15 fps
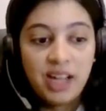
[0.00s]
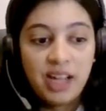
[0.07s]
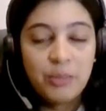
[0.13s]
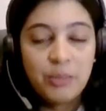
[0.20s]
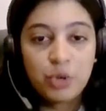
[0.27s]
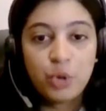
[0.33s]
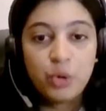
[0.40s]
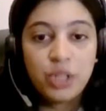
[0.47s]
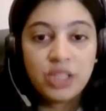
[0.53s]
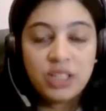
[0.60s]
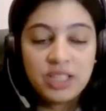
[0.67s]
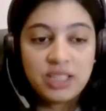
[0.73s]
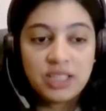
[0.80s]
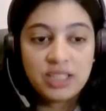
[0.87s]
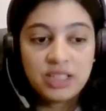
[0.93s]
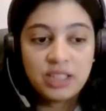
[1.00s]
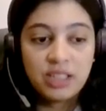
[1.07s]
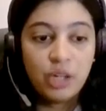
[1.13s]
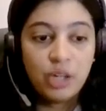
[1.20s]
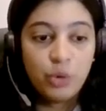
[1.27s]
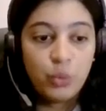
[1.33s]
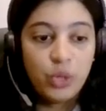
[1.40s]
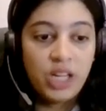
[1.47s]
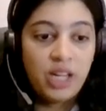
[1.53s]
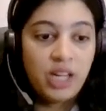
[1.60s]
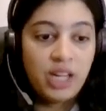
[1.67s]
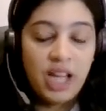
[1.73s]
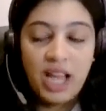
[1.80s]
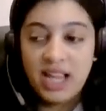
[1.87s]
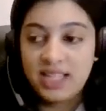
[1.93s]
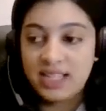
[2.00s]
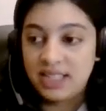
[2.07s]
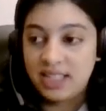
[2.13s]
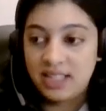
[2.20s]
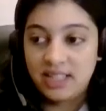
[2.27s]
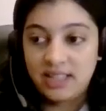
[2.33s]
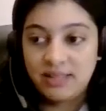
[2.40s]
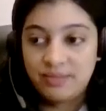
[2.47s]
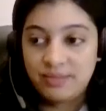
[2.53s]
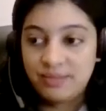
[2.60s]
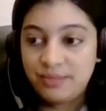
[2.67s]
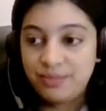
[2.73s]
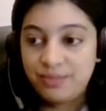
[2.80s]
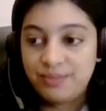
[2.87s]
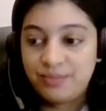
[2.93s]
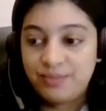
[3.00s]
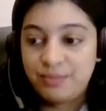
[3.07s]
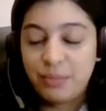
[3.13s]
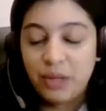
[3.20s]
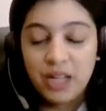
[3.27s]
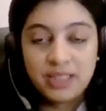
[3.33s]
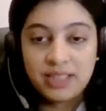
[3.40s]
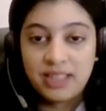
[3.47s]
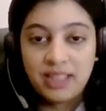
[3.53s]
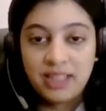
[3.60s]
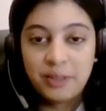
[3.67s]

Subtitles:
I'm throwing this away as a passing.